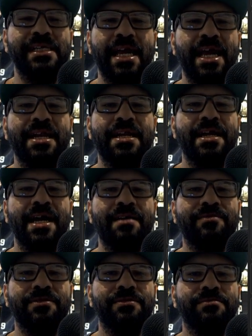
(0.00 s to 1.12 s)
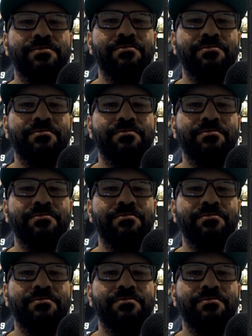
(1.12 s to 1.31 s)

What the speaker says: Canada Day, after